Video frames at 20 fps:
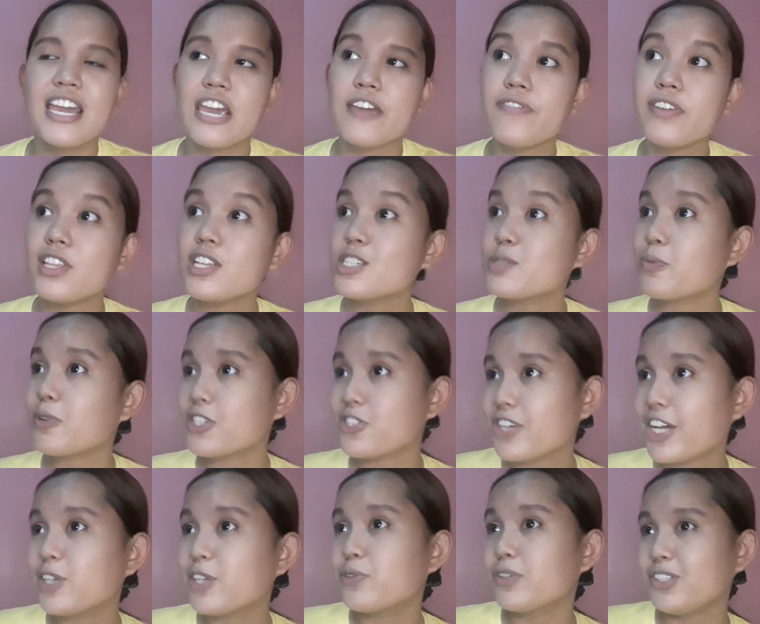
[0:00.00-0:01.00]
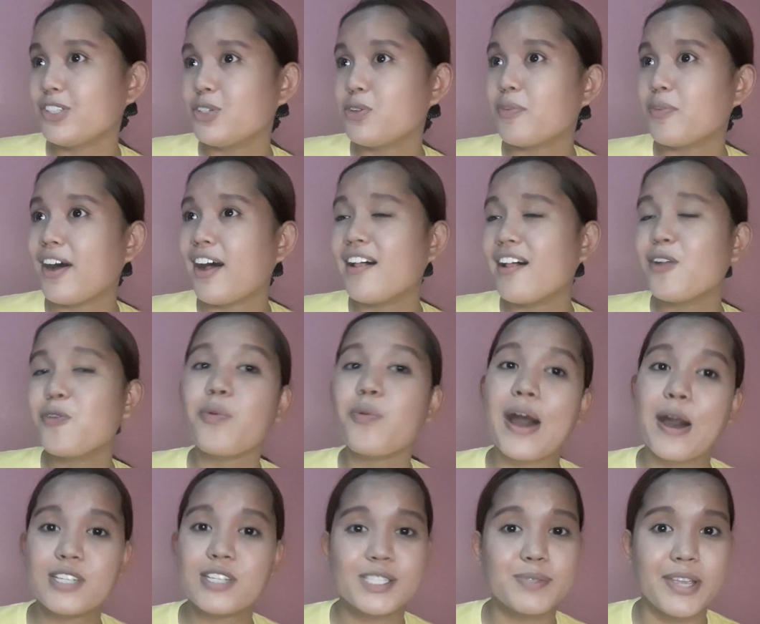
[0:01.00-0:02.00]
if it is portrayed really well,
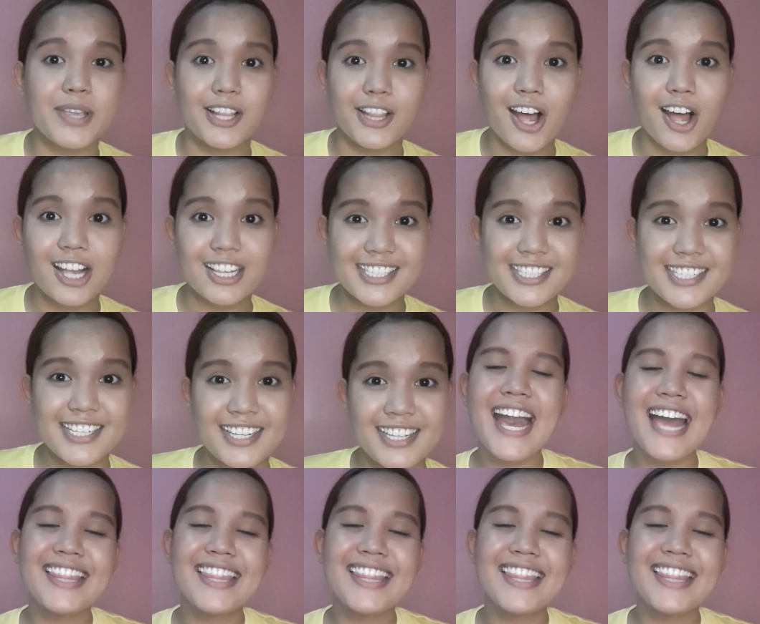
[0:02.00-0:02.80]
wows me a lot.